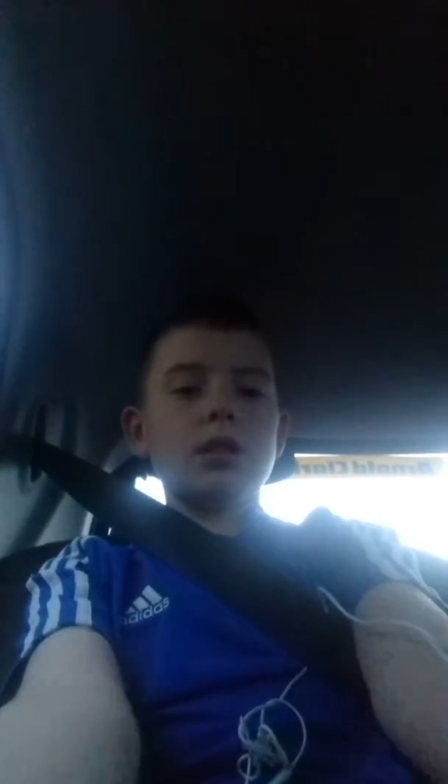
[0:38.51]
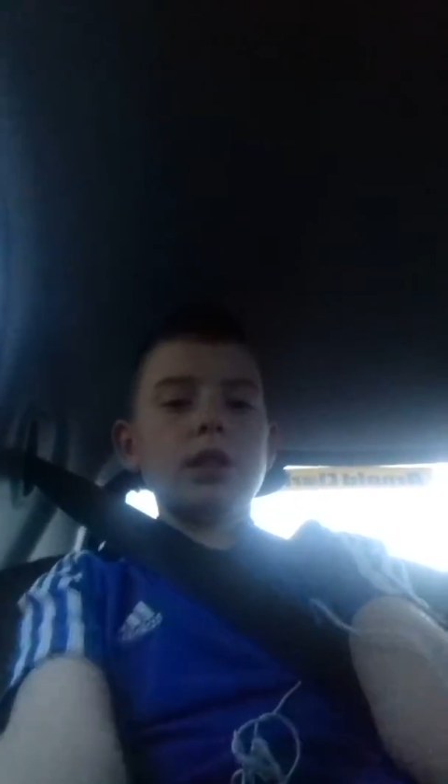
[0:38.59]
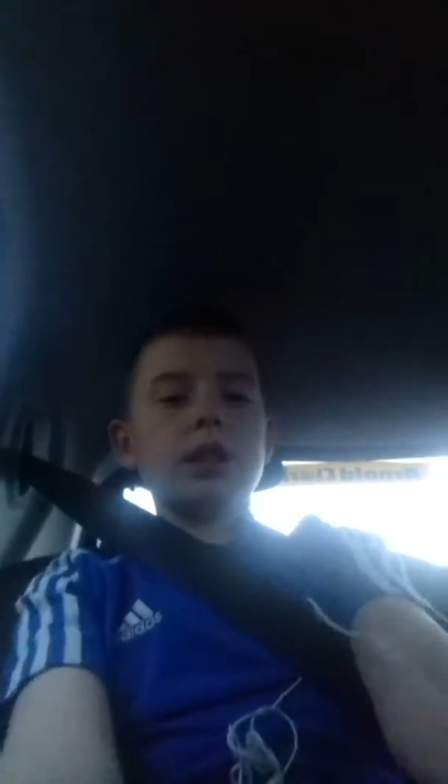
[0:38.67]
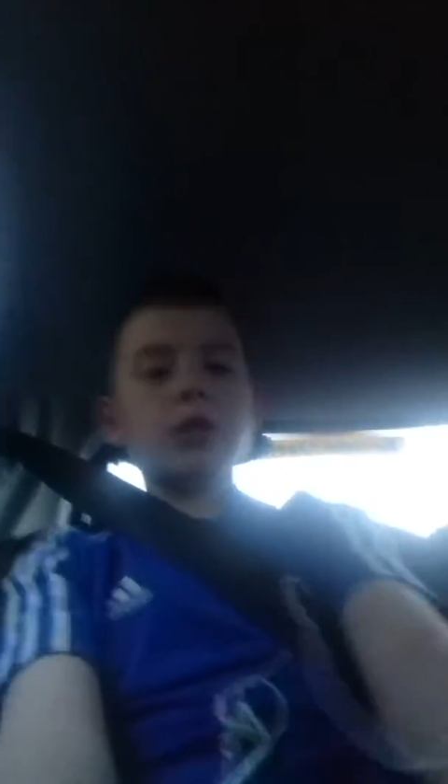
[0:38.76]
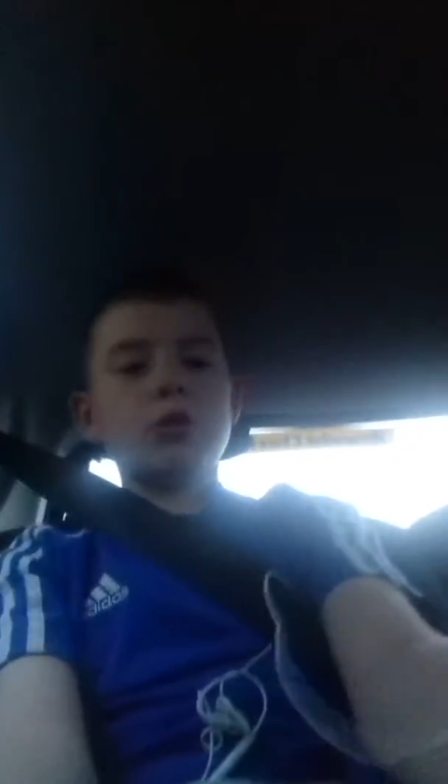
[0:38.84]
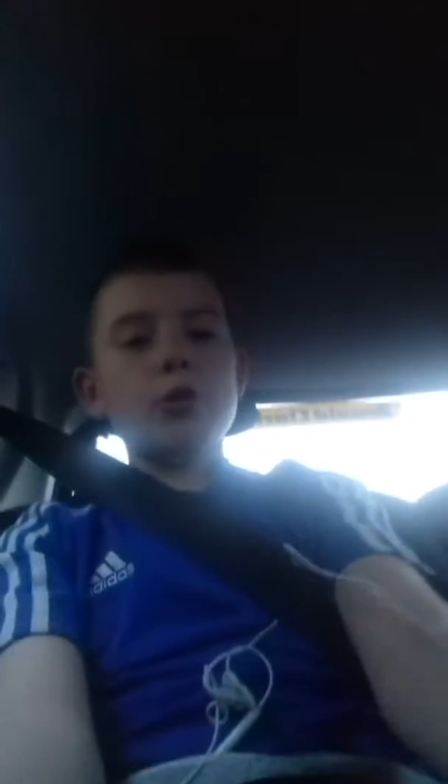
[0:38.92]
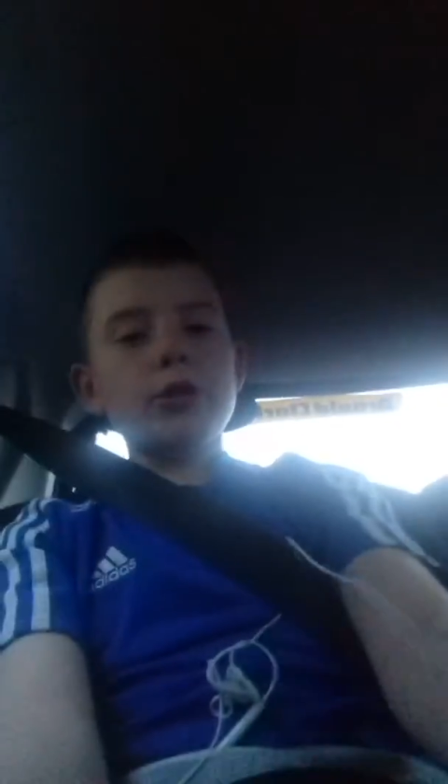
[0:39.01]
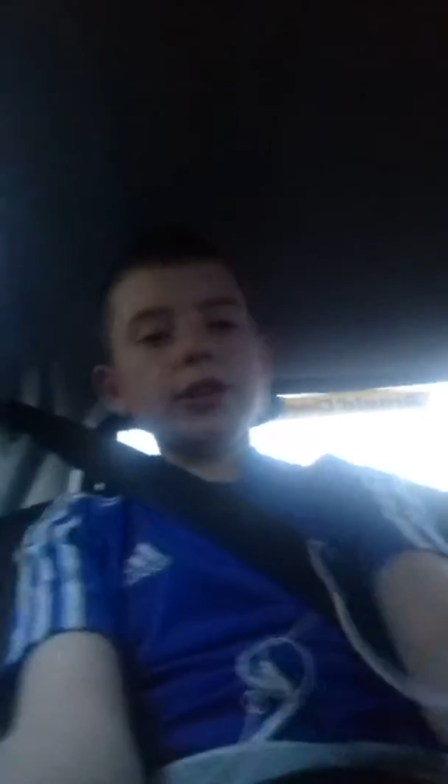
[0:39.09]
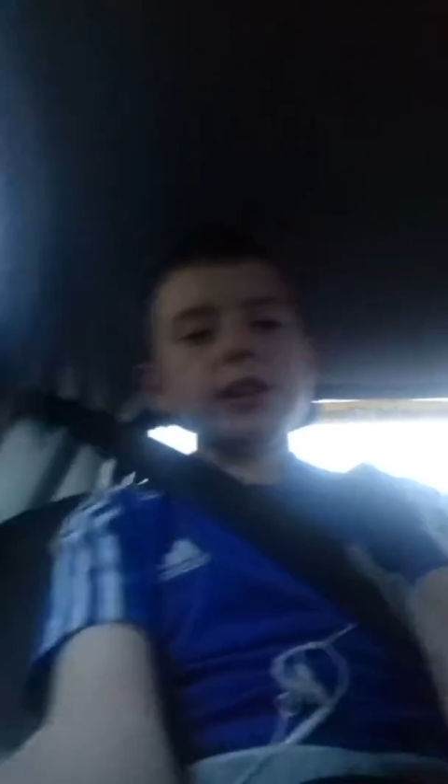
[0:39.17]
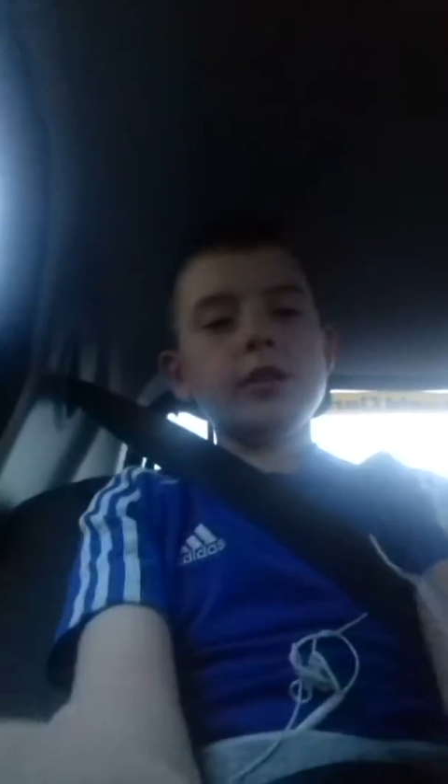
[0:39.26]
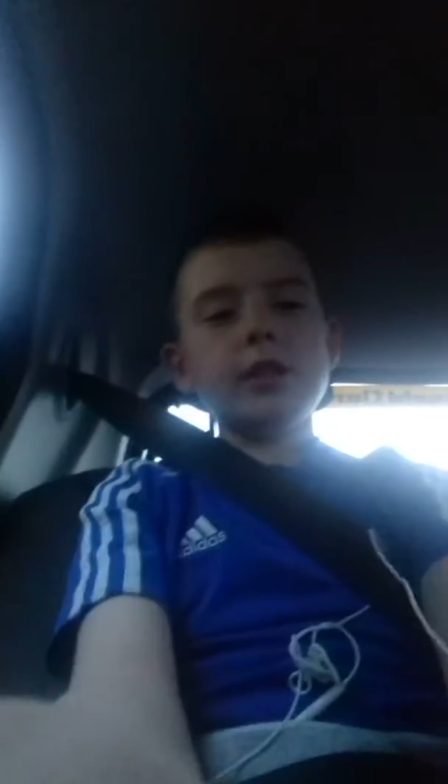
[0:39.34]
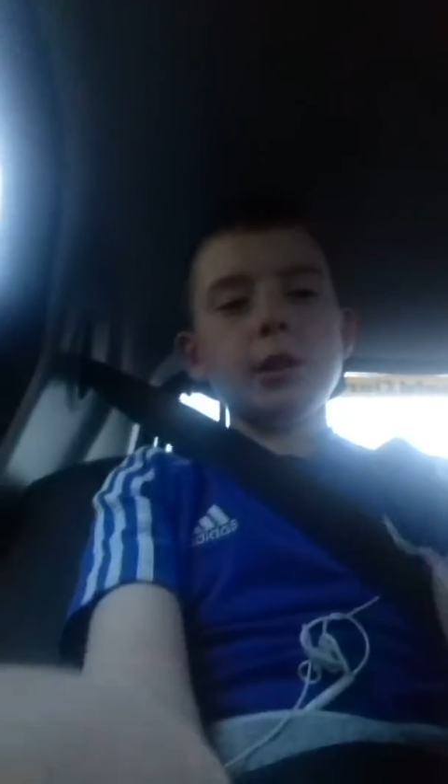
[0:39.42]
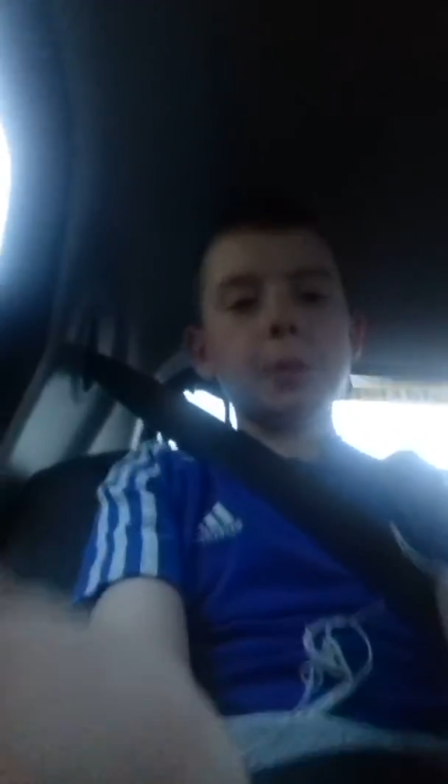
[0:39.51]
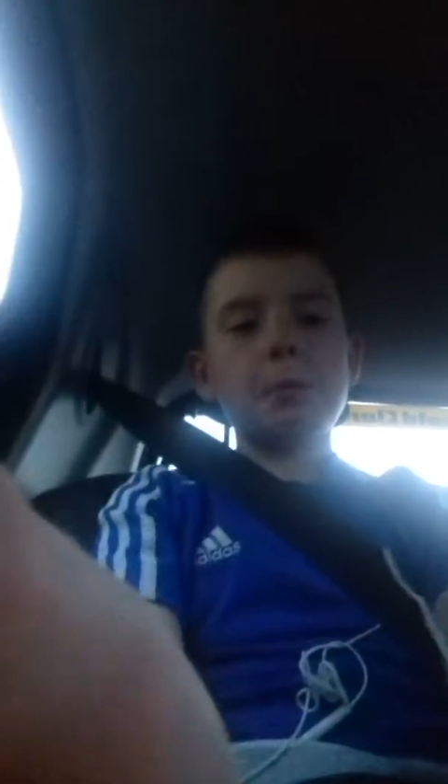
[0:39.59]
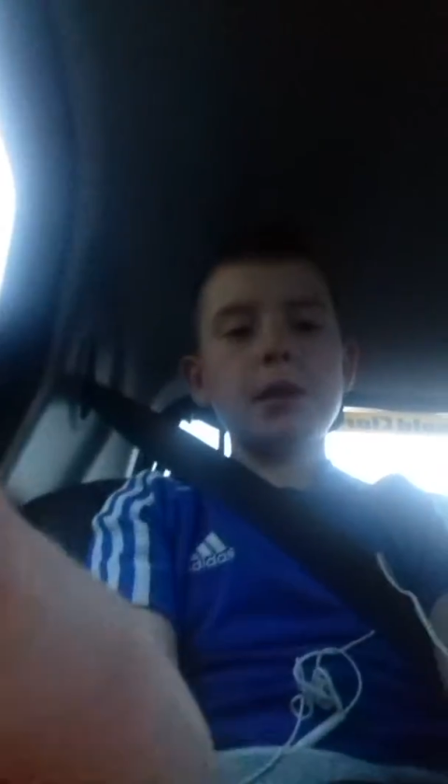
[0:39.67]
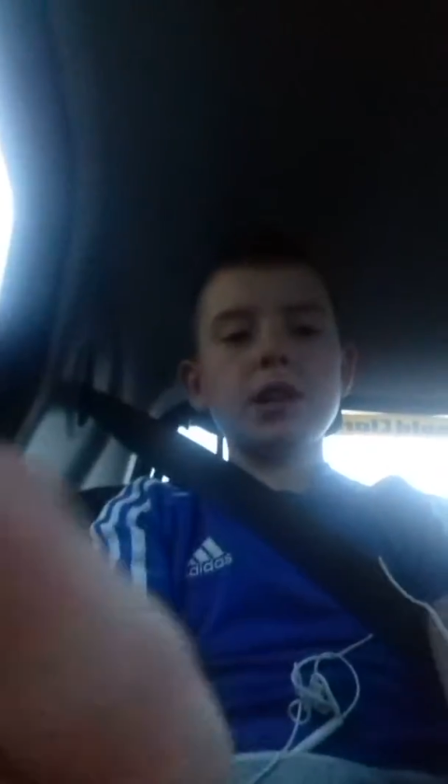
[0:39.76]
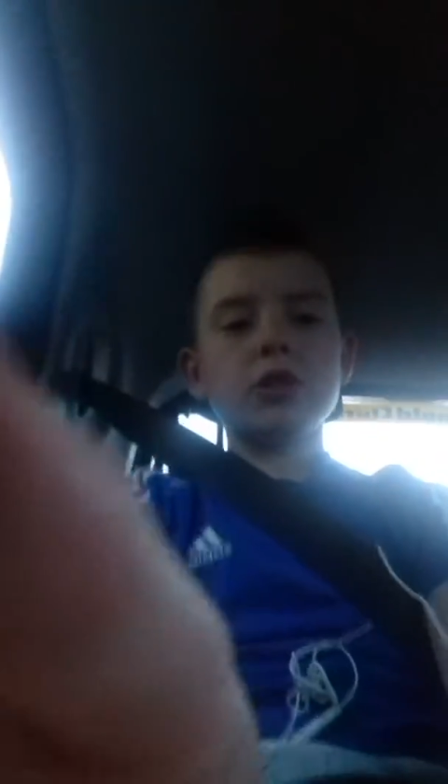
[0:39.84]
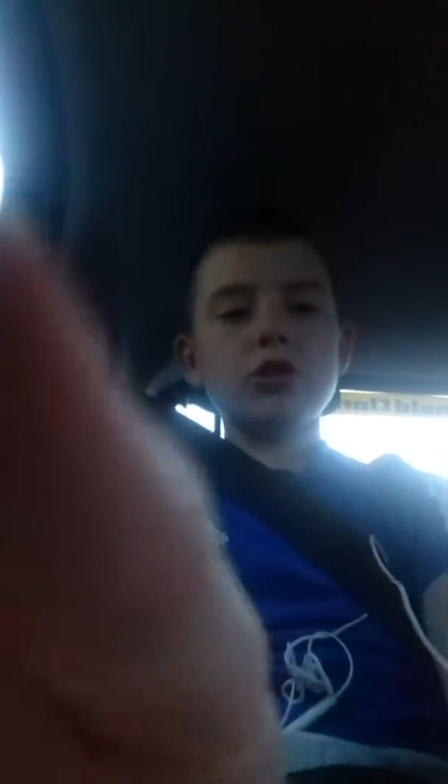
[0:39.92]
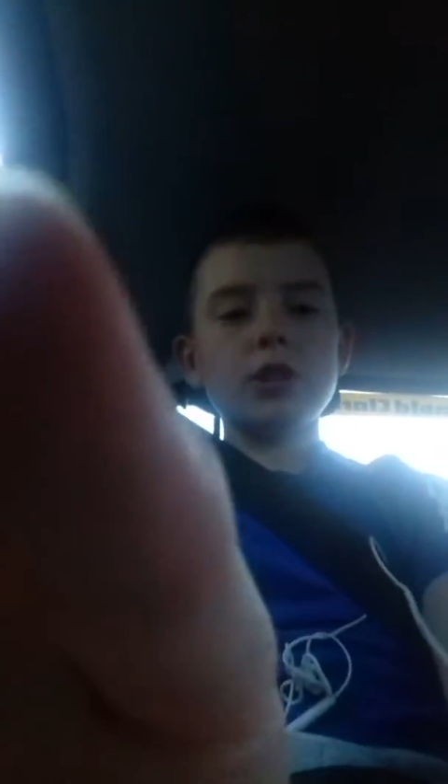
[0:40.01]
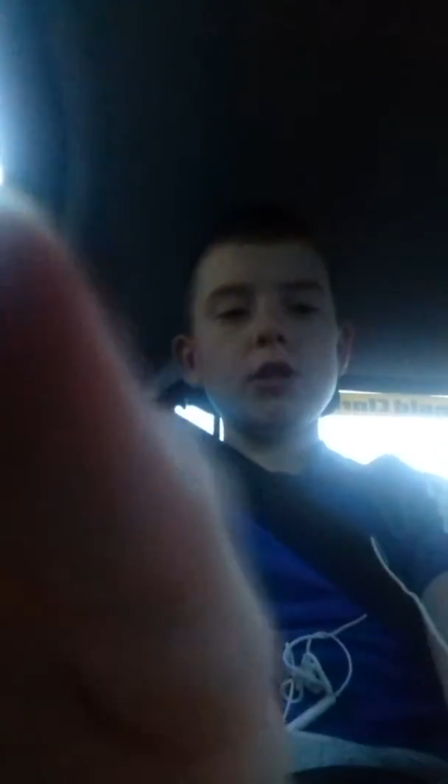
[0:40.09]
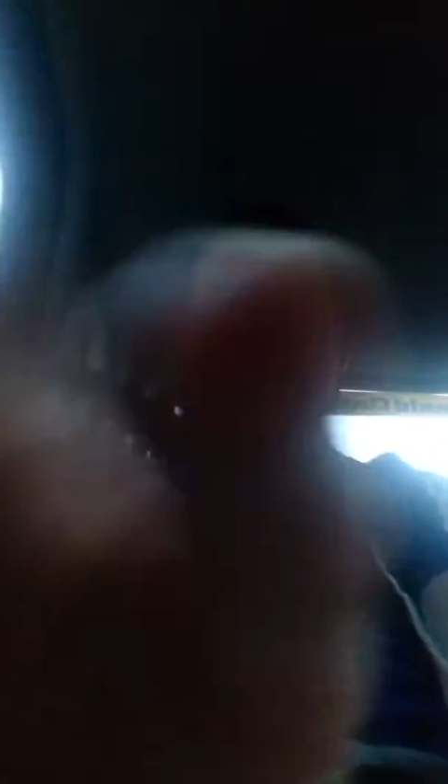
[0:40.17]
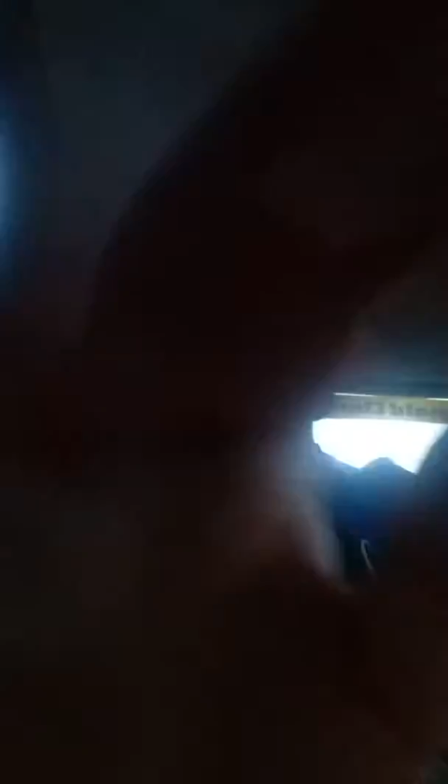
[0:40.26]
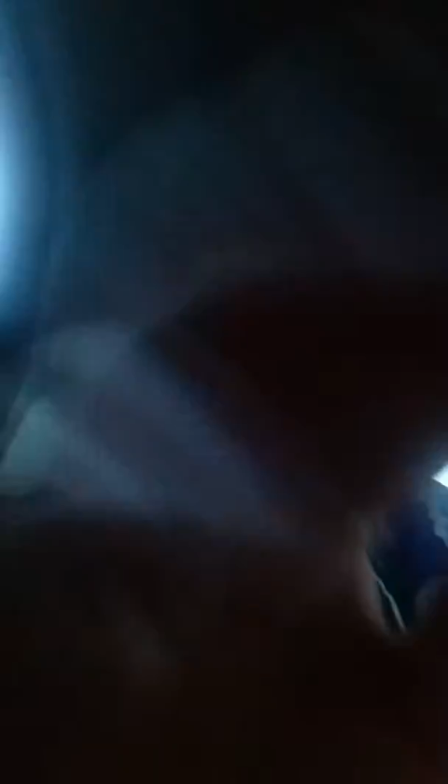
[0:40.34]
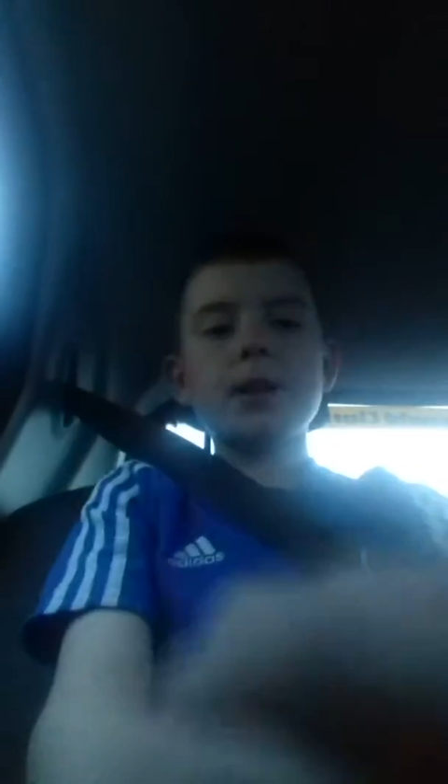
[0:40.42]
like, going down to the beach and
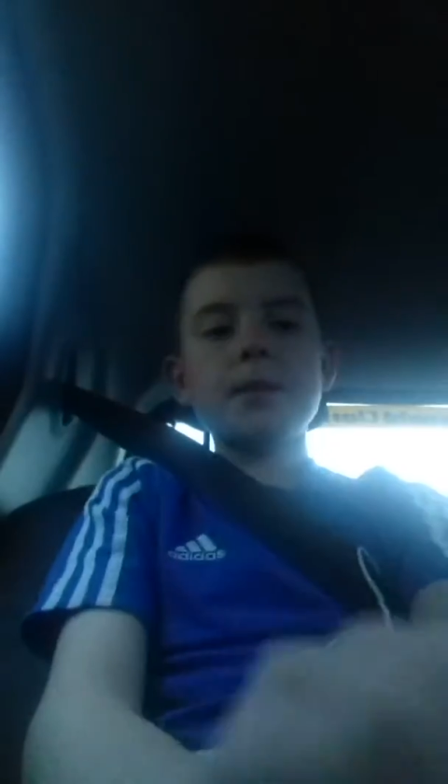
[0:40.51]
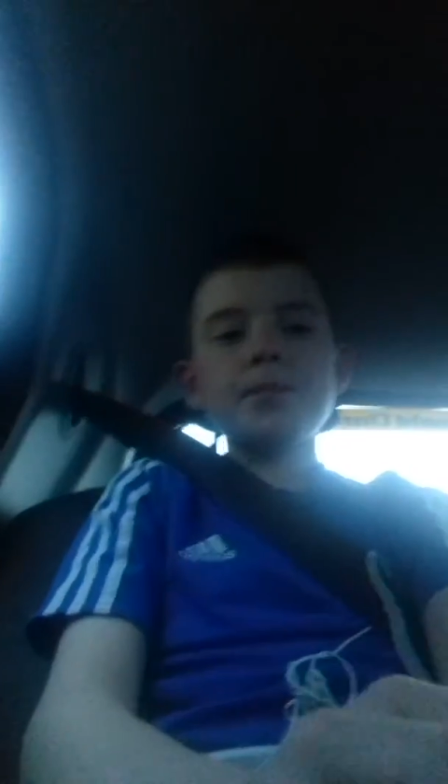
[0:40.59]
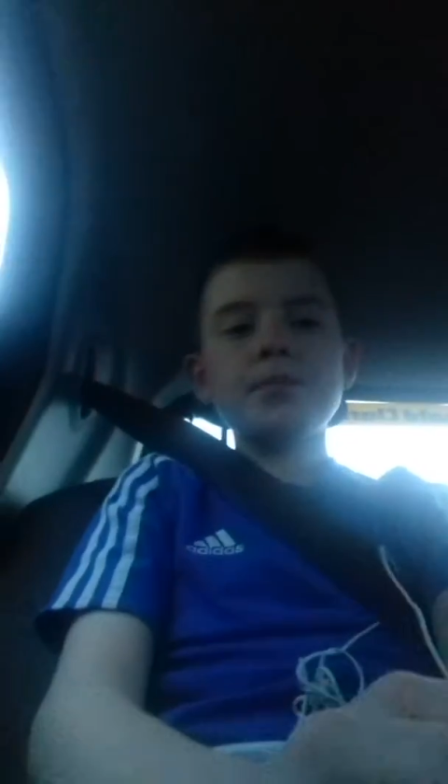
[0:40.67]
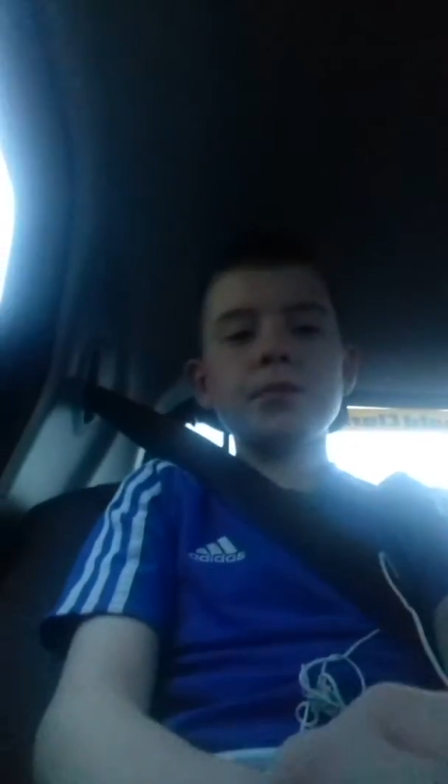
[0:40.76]
all that.